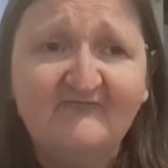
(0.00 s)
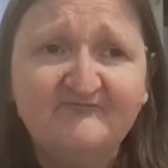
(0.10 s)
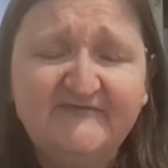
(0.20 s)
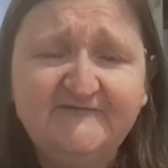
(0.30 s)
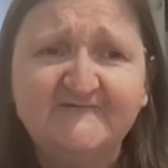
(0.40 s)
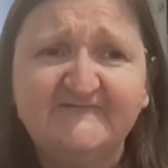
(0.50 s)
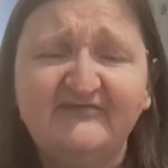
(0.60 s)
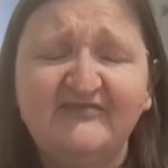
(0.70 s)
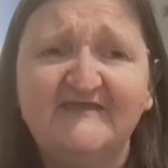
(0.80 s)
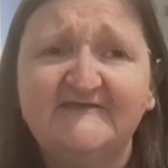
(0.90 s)
I've been
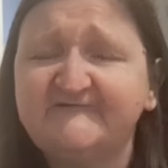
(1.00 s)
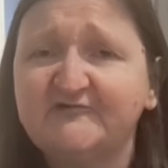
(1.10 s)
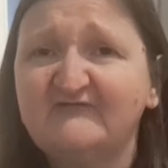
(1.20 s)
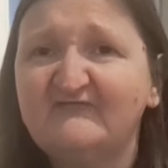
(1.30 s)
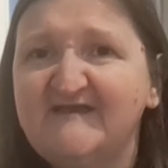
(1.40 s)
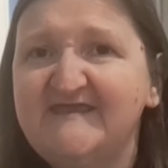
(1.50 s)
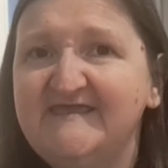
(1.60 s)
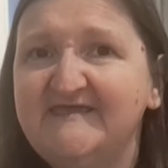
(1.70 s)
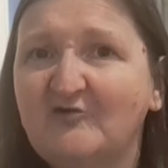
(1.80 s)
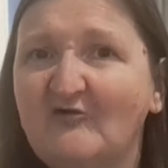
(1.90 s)
using the sugar-free